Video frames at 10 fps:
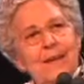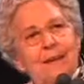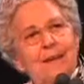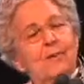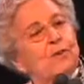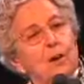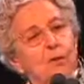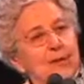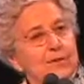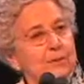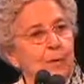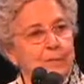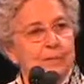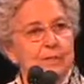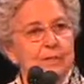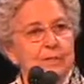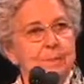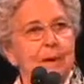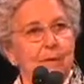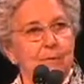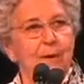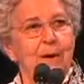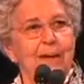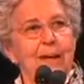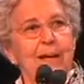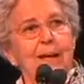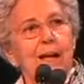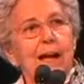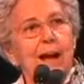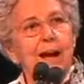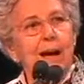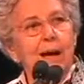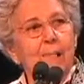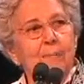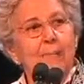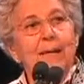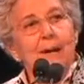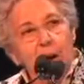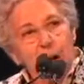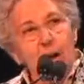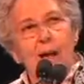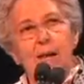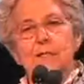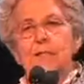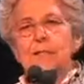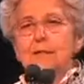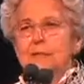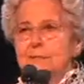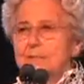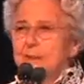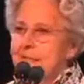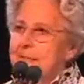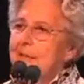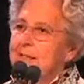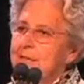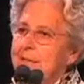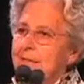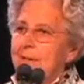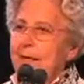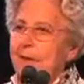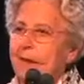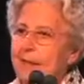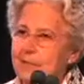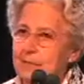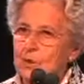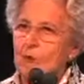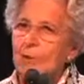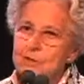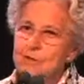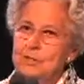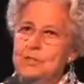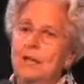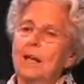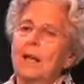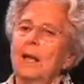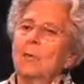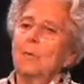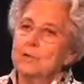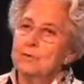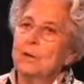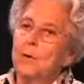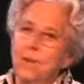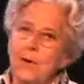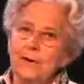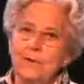by the way, uh, because it is a very sensitive thing to ask a question which requires a country's